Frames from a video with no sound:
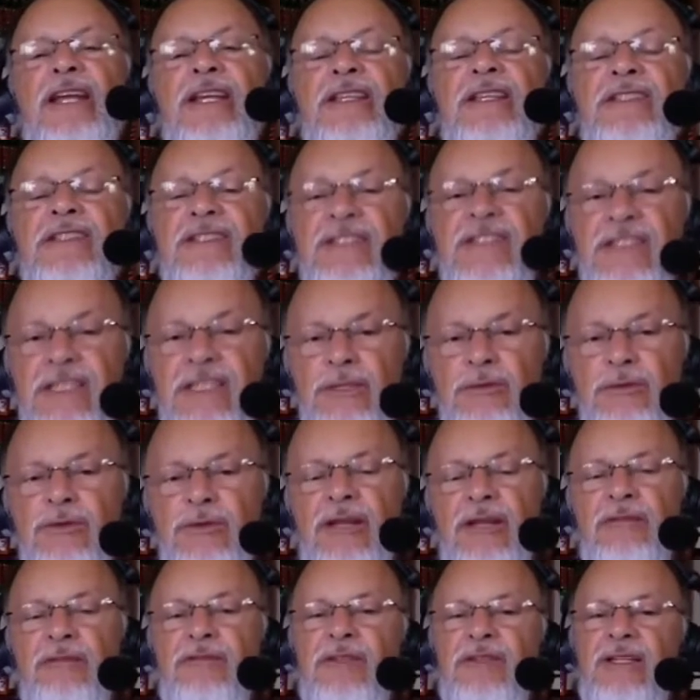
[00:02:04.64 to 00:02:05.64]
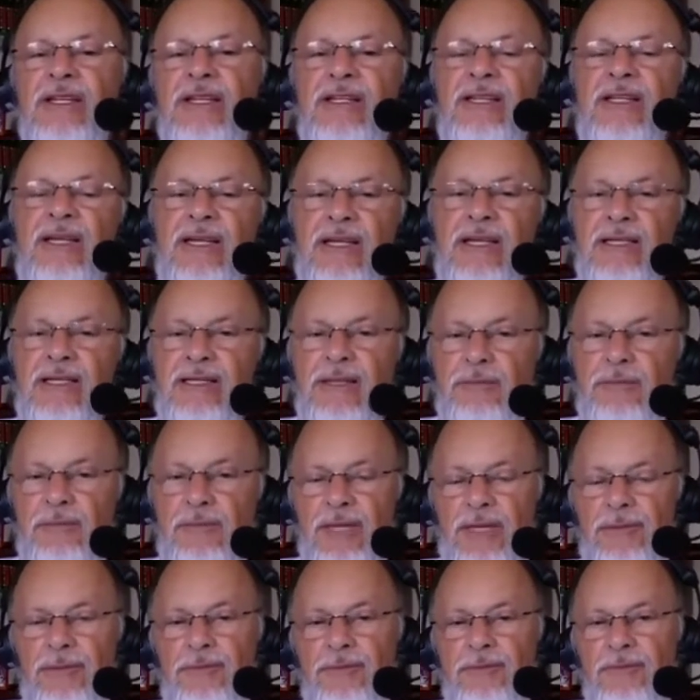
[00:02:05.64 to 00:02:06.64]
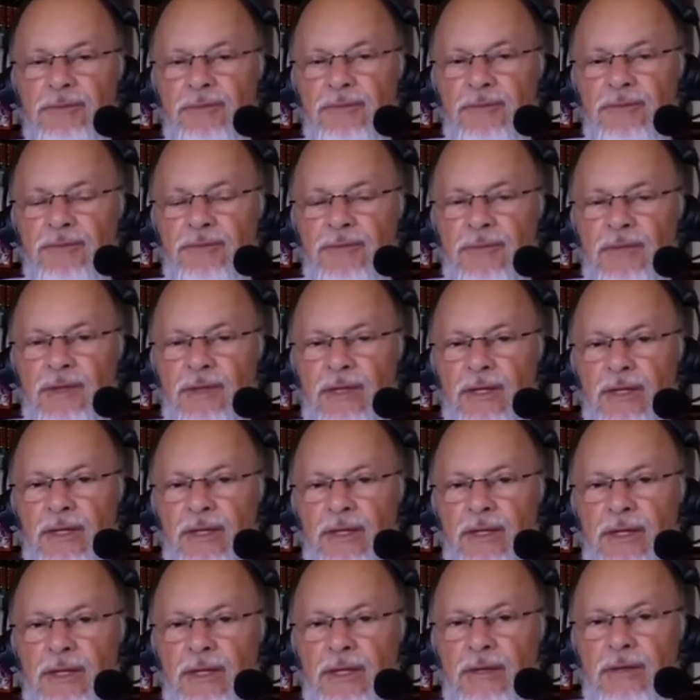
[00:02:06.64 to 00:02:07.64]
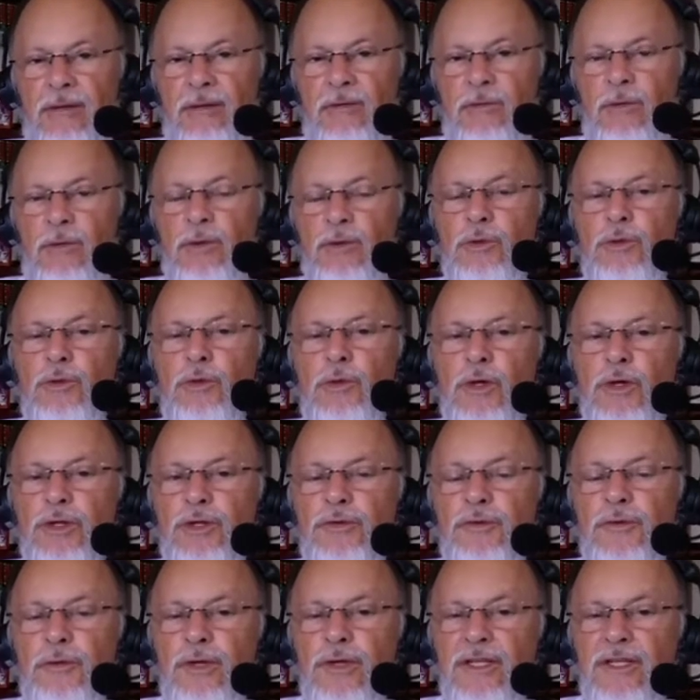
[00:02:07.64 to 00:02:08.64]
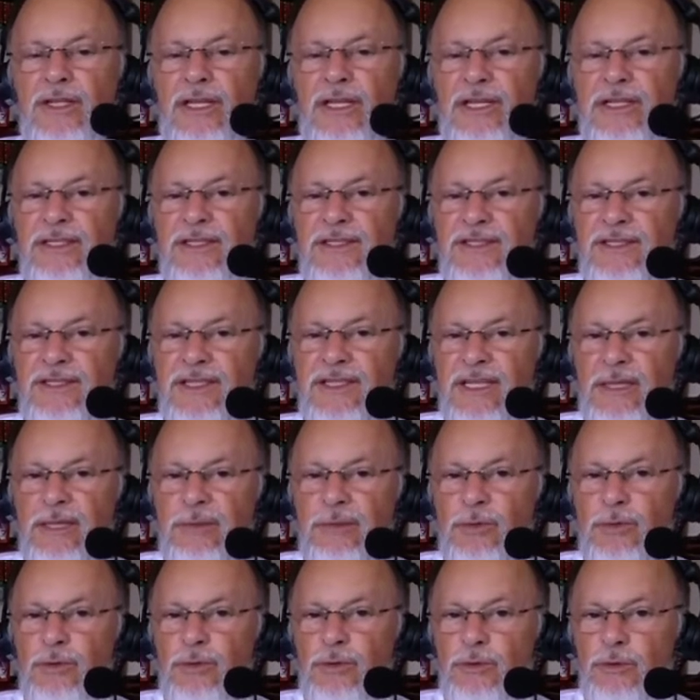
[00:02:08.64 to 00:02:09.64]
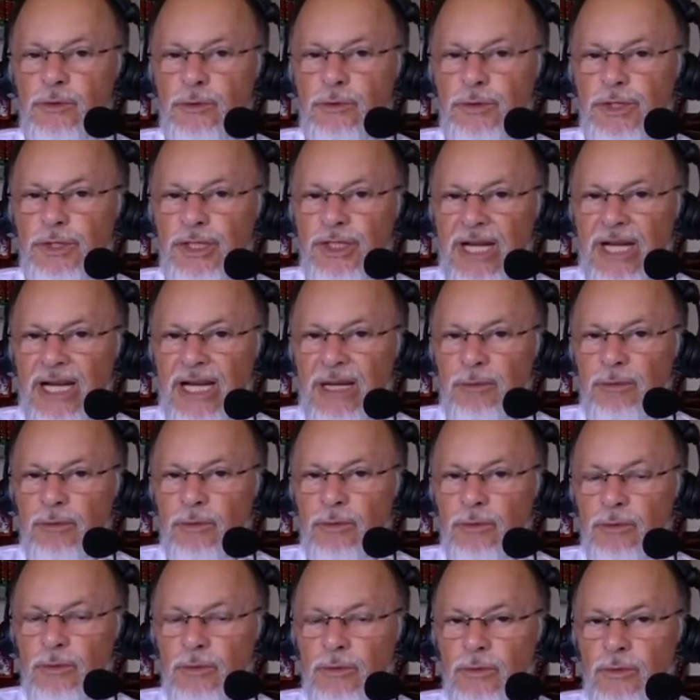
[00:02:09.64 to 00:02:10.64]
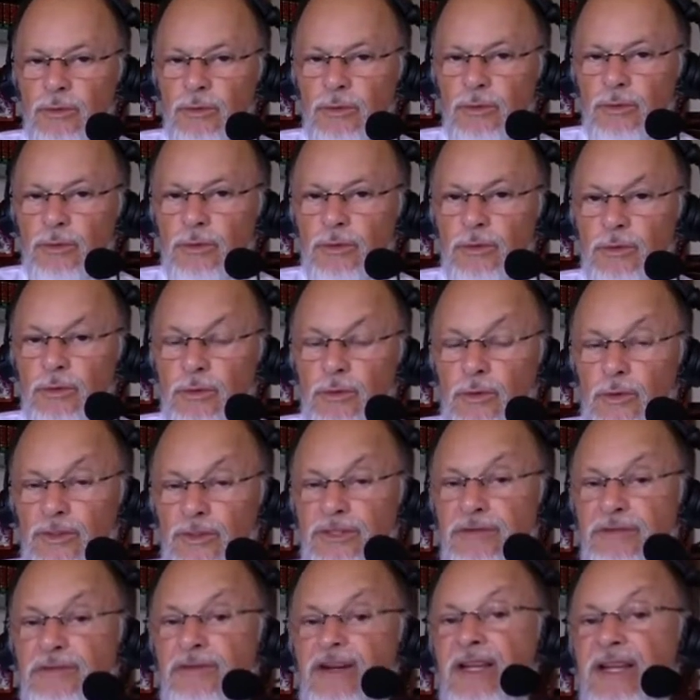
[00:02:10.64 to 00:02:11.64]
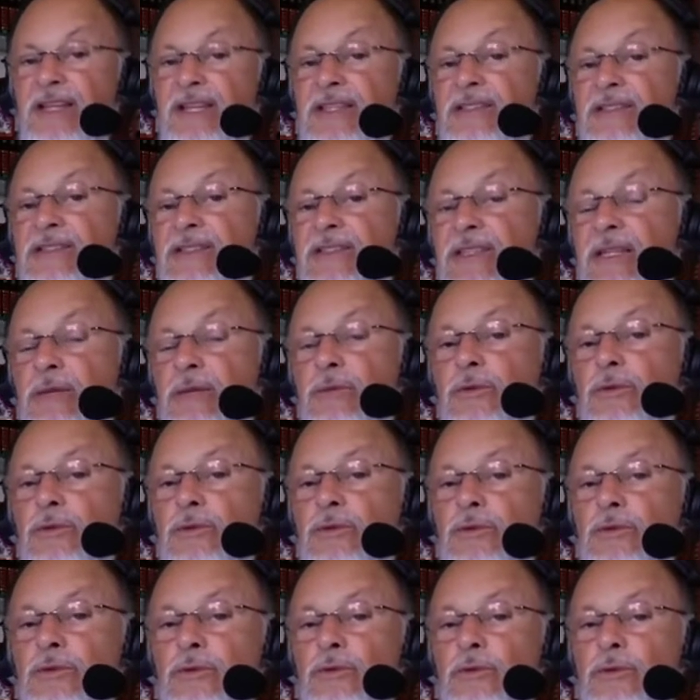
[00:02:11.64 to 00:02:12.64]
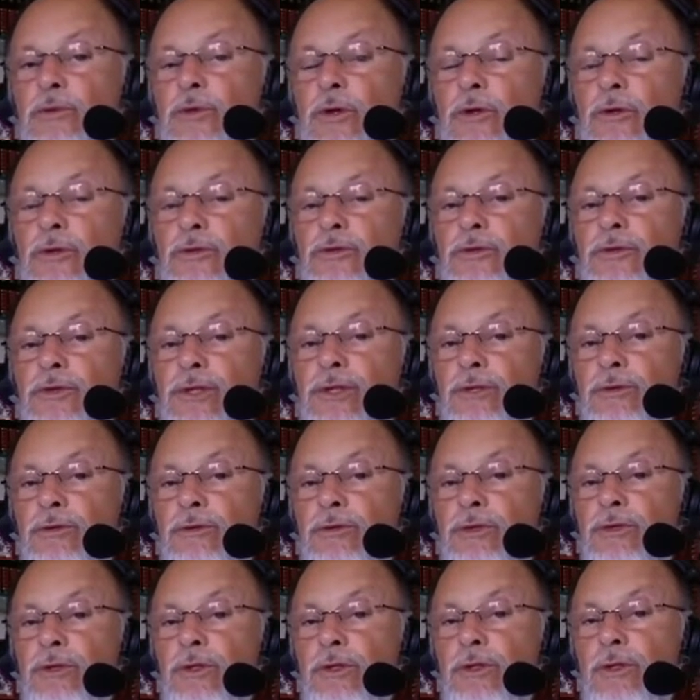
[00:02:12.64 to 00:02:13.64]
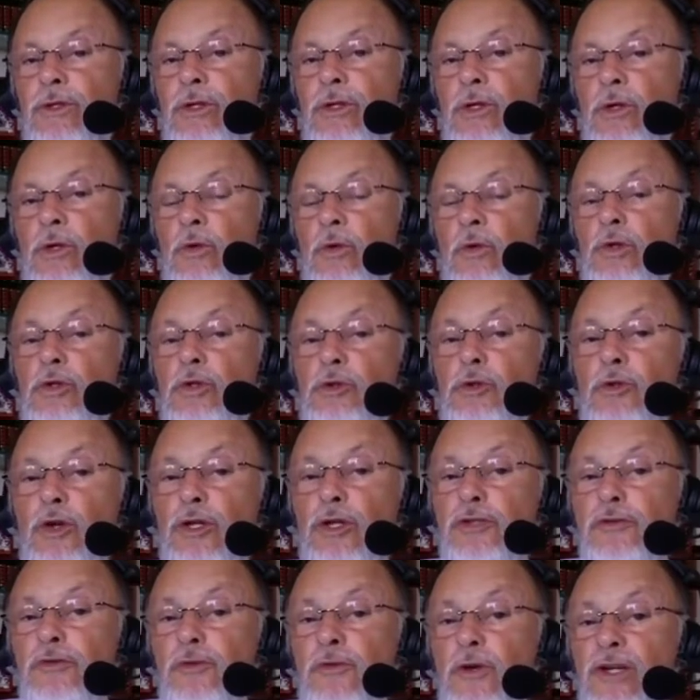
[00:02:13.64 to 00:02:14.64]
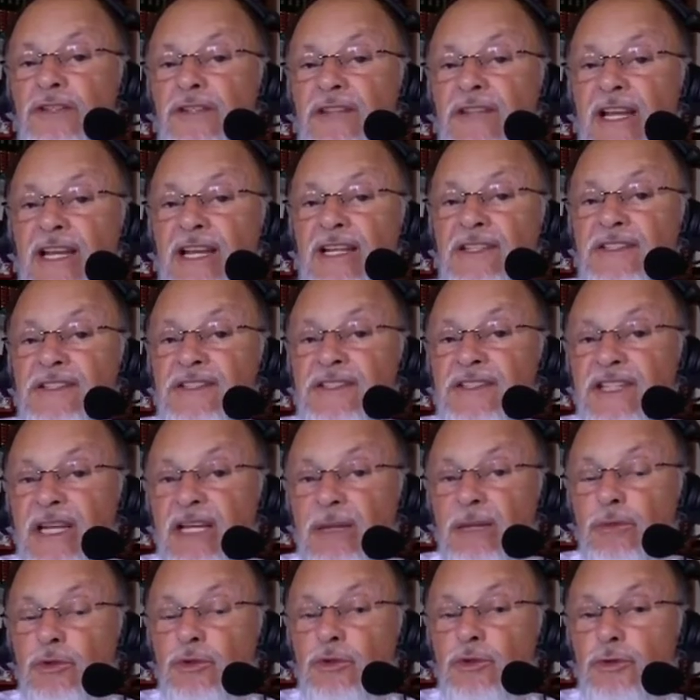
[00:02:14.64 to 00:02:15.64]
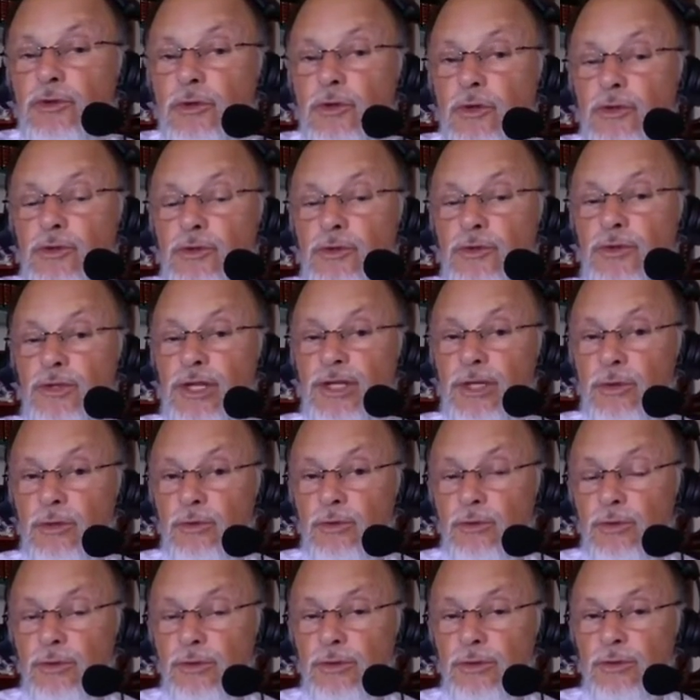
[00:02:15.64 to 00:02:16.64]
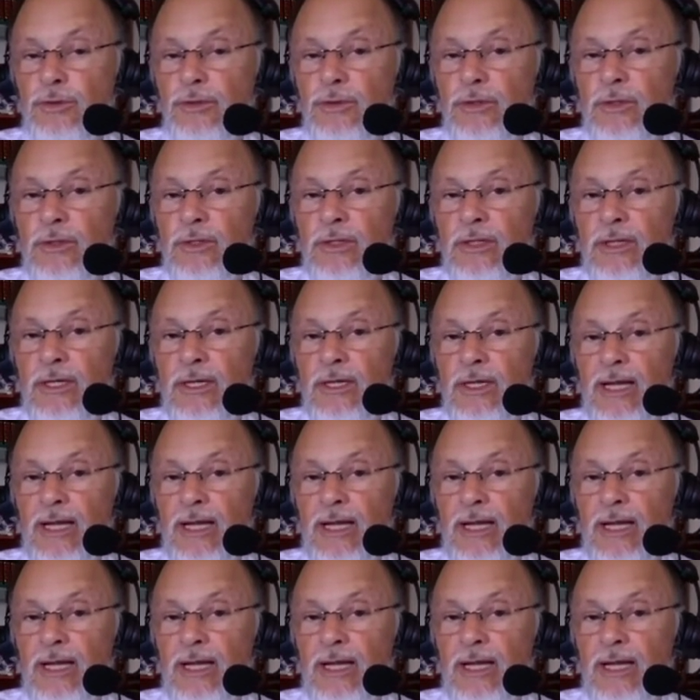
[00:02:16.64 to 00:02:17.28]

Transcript: becomes weak in their life as well. When we strengthen the devil, we weaken our God. When we strengthen our God